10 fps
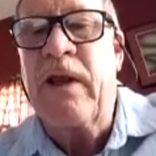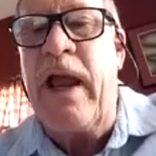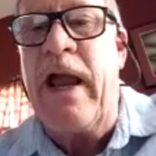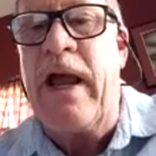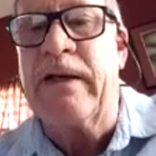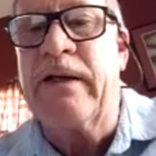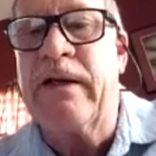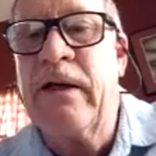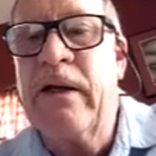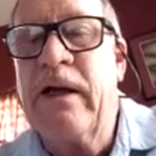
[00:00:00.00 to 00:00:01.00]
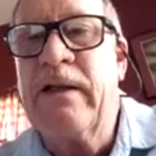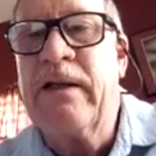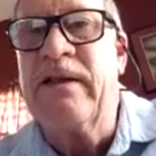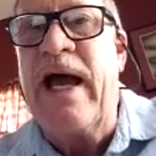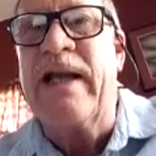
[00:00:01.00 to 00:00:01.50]
And
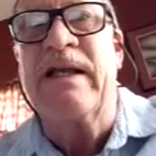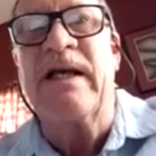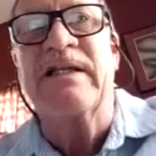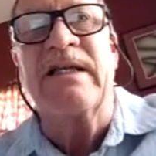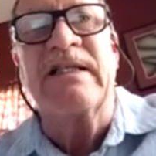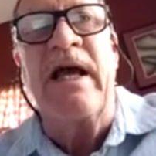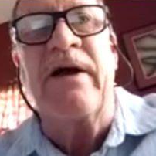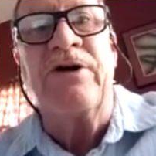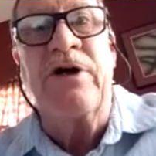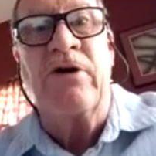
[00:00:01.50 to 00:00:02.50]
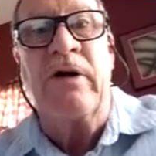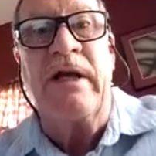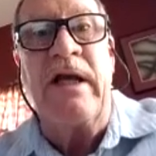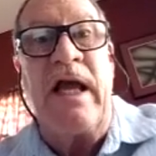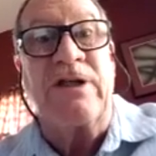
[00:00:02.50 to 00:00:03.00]
that doesn't sound
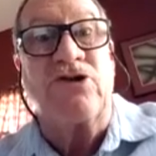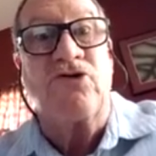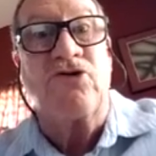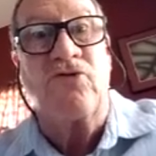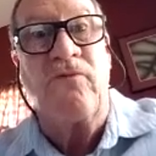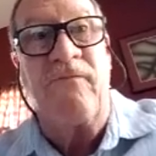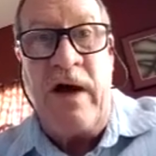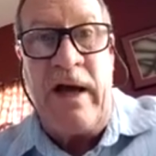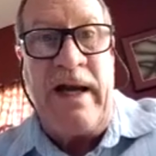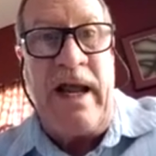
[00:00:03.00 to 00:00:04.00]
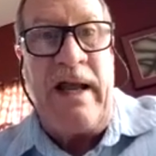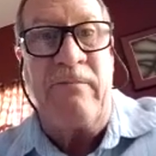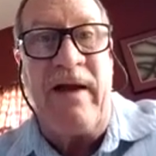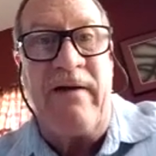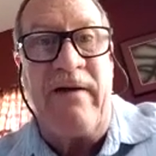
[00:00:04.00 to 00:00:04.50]
nearly as fun and
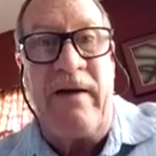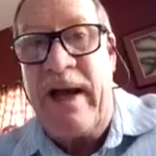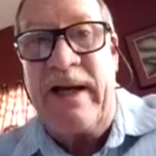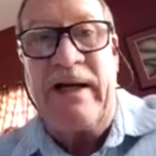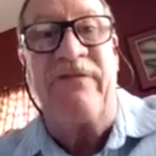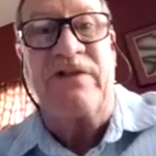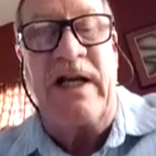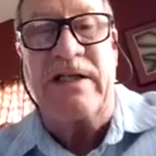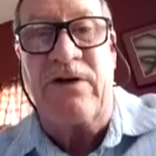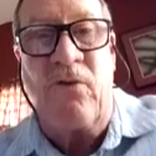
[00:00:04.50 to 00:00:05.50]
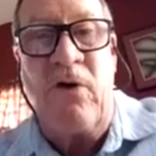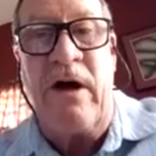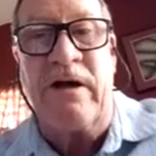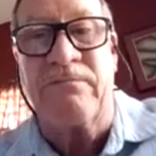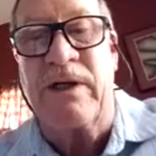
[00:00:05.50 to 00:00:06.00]
magnificent as it
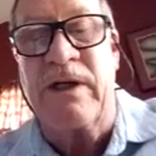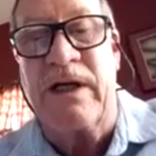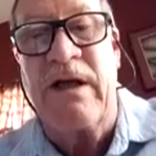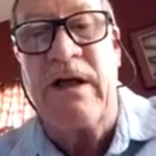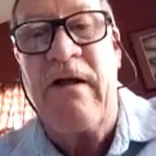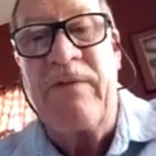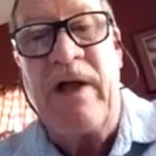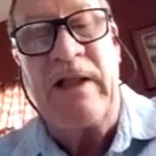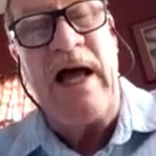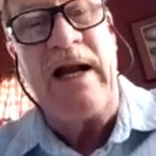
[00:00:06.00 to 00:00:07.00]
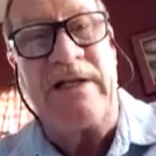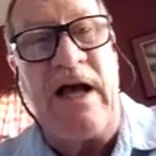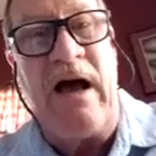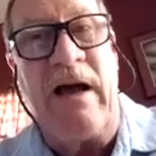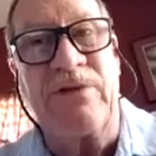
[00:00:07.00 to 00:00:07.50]
was, because a lot of
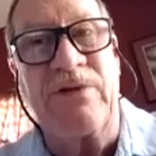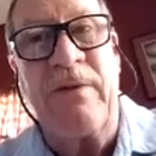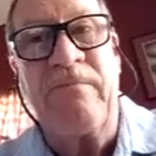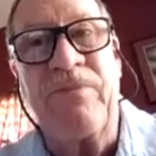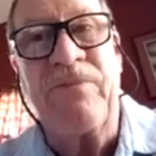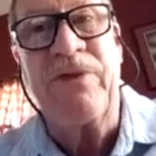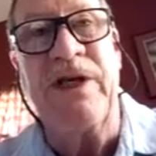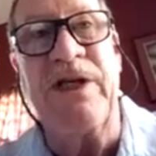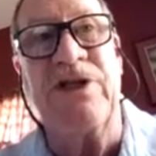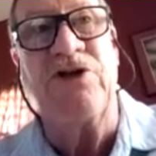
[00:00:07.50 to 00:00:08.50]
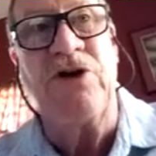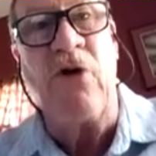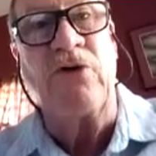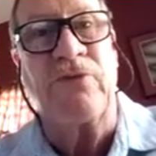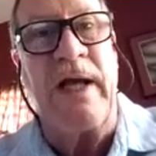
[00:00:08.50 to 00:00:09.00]
times these
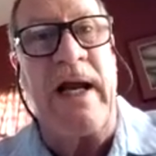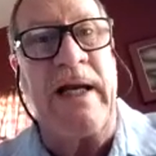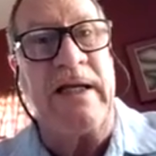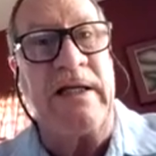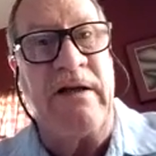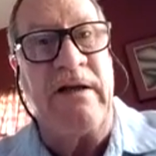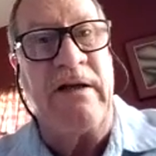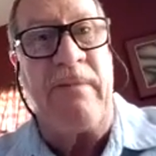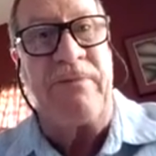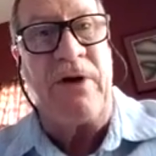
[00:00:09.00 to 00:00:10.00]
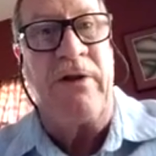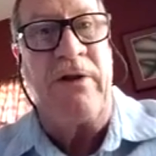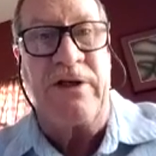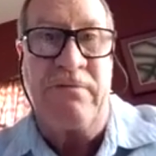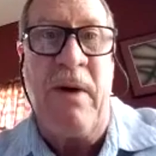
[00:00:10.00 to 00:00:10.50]
jokes would kind of get developed on
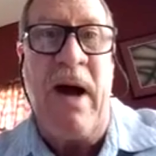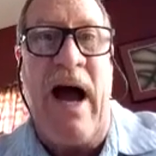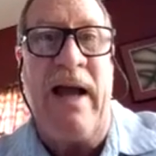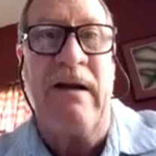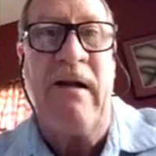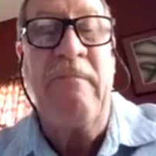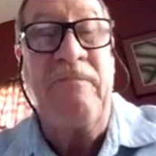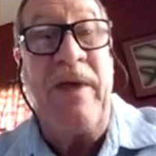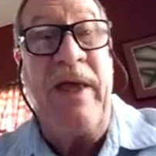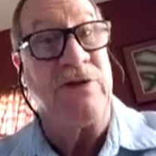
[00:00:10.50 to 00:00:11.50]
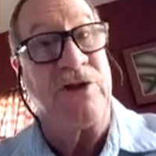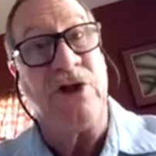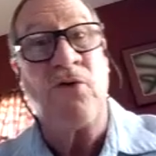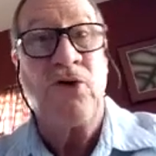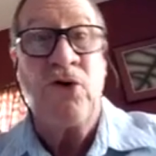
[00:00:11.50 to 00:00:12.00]
the spot. And it was
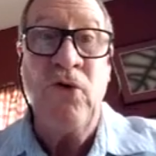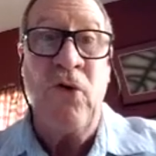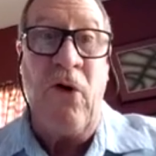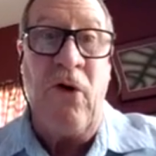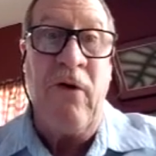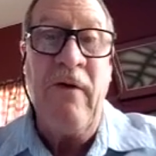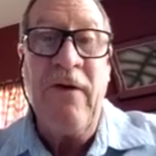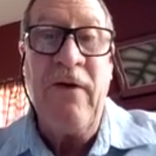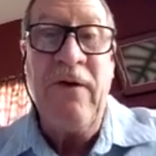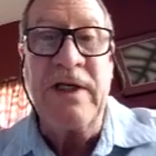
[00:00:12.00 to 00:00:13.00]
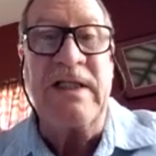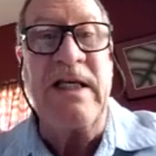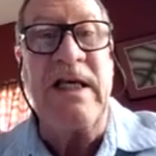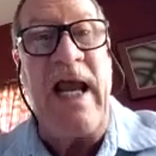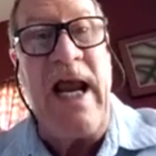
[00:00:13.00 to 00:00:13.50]
so cool to
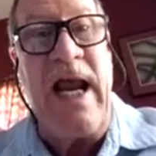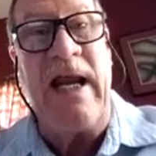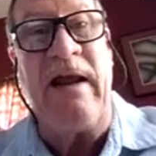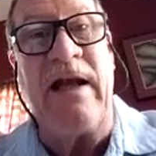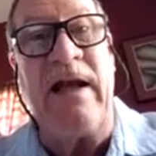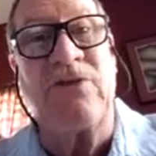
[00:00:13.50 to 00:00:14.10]
see Dan and